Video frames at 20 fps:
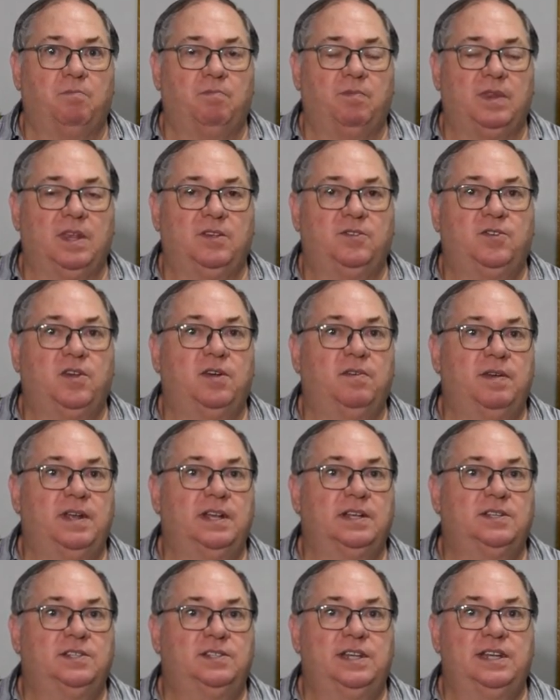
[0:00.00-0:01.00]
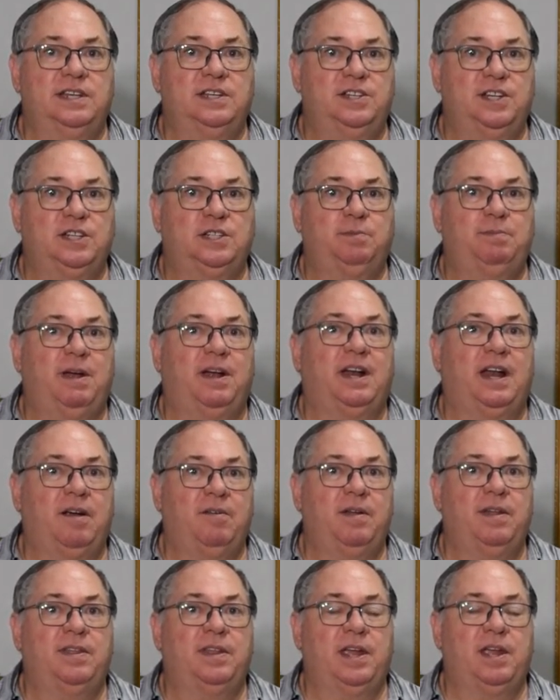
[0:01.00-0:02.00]
The Soviets did just about
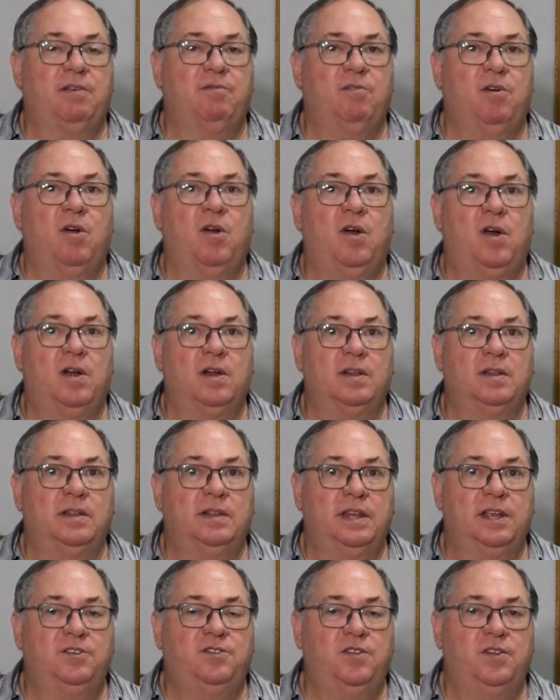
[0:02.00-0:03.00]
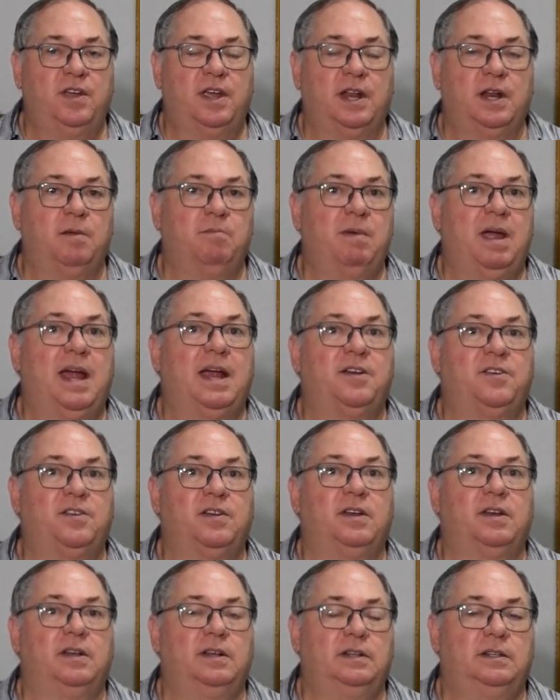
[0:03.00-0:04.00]
everything wrong that you can imagine
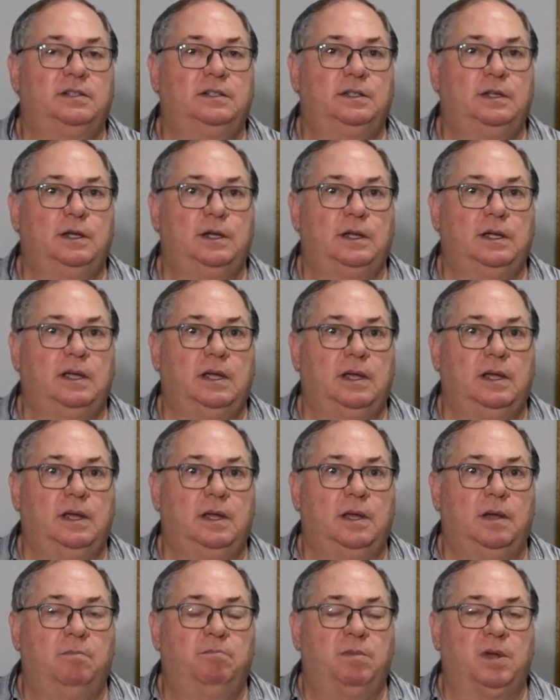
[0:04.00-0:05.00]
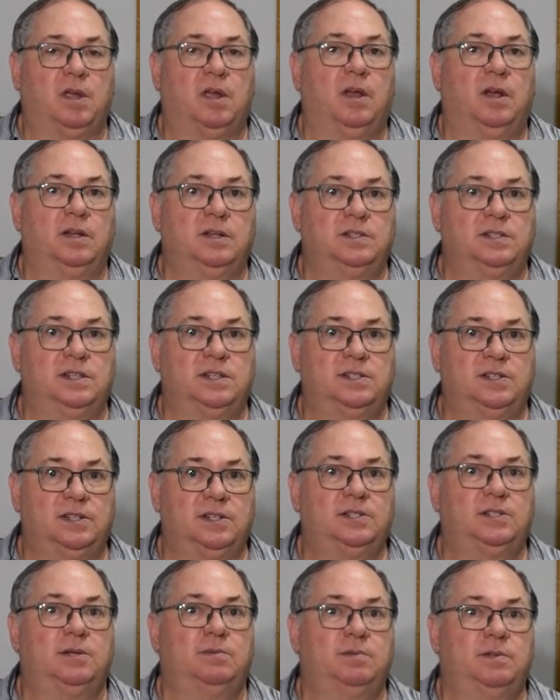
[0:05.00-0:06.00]
because the
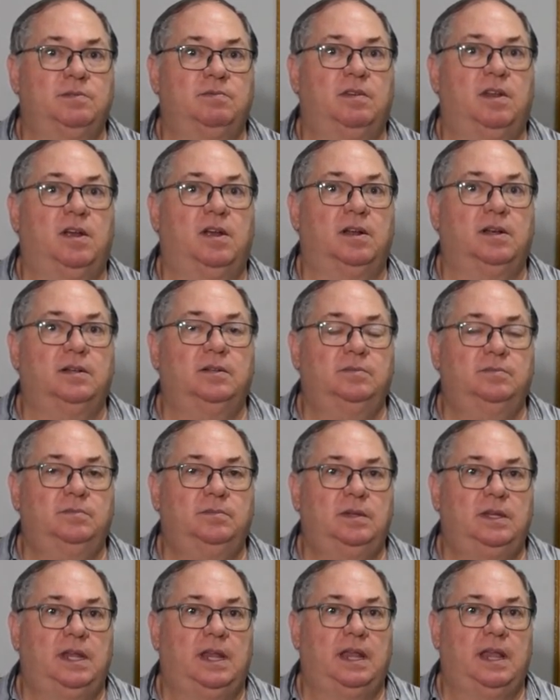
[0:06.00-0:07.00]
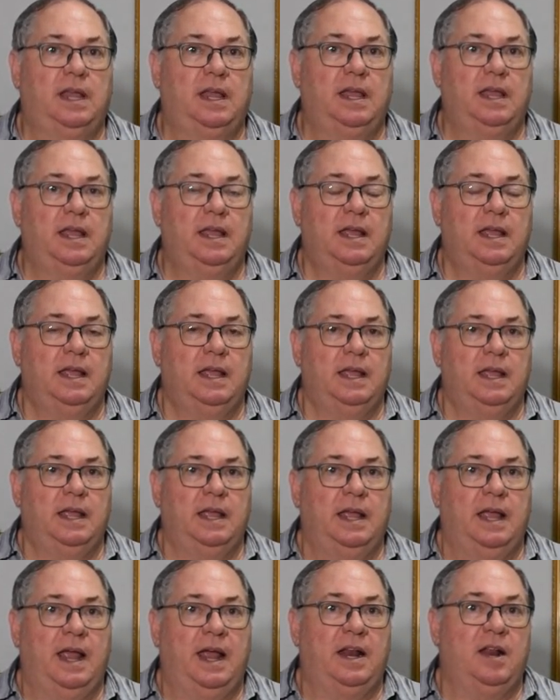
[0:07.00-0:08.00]
system's flawed.
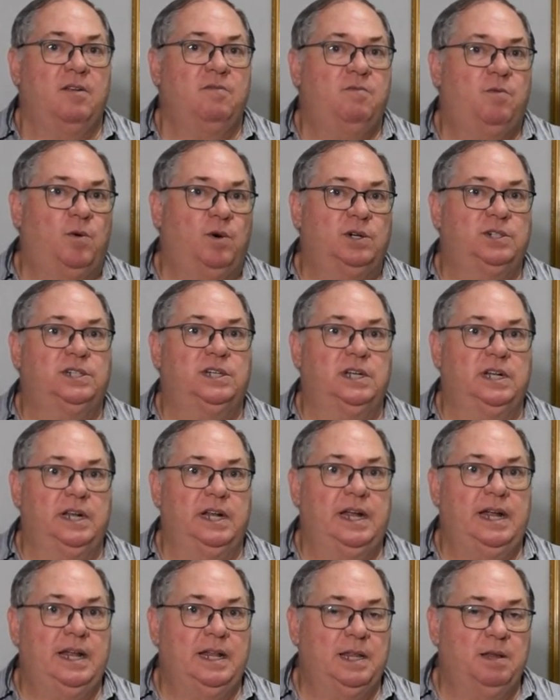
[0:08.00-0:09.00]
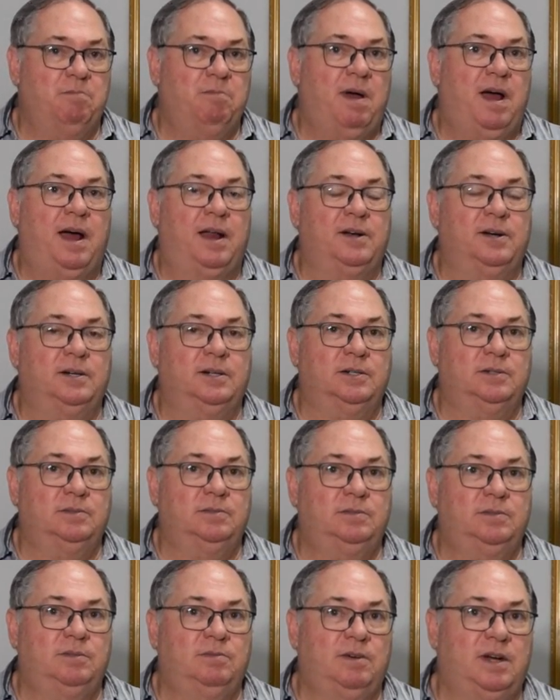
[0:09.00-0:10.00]
And unfortunately, the modern
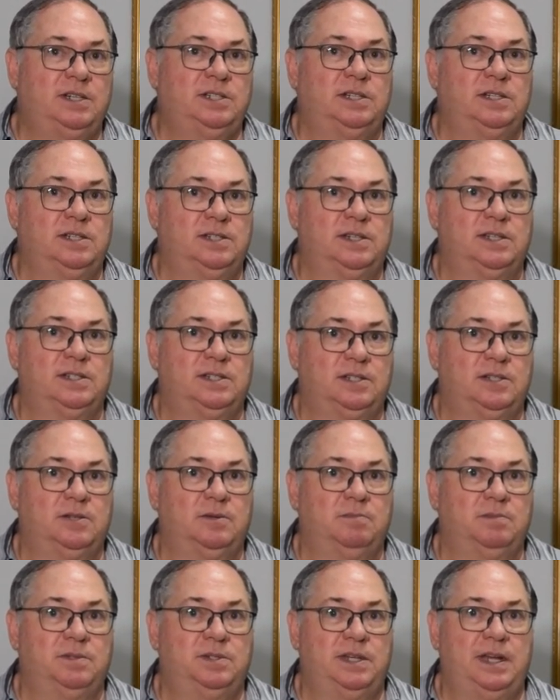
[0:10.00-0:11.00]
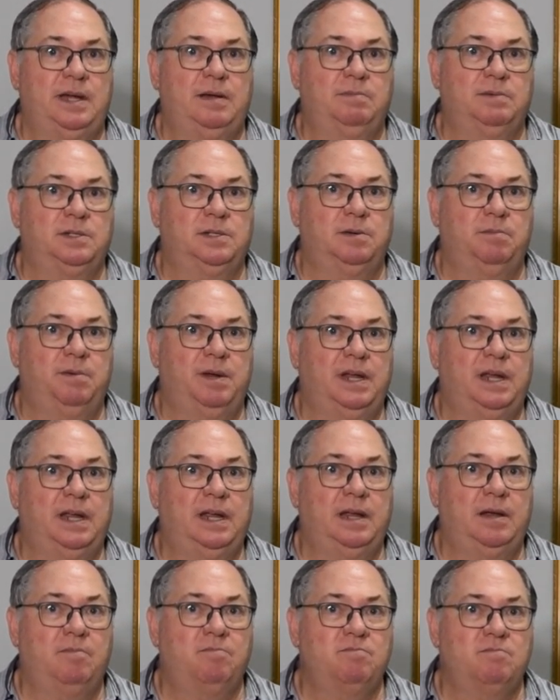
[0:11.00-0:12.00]
Russian system seems to
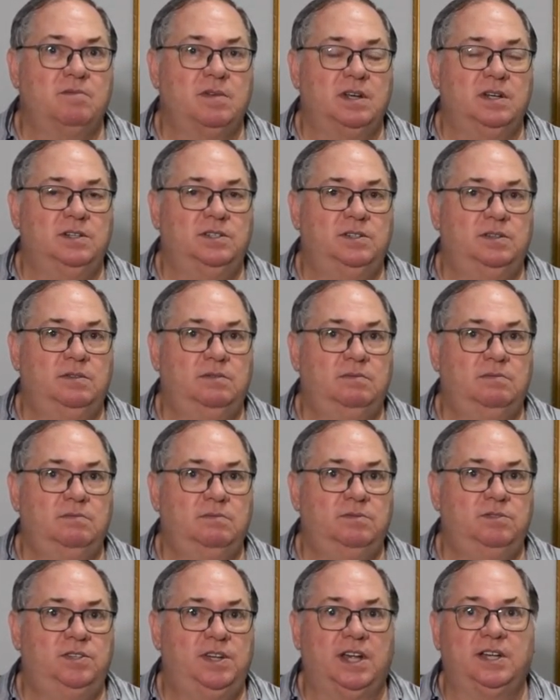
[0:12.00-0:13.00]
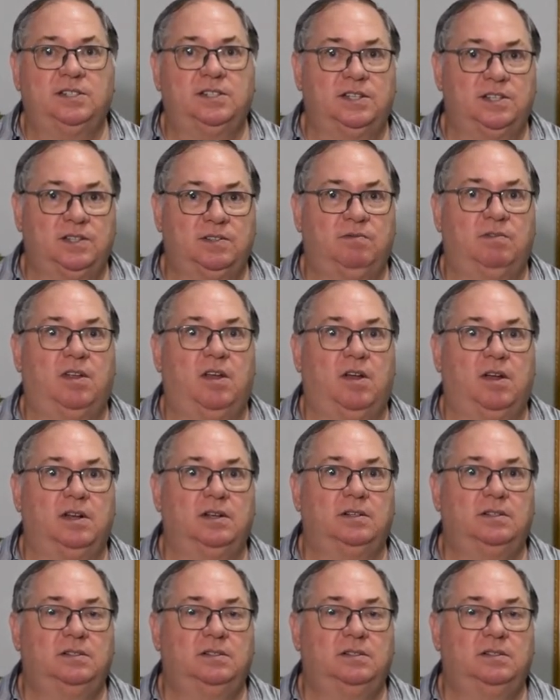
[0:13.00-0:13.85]
be just as flawed.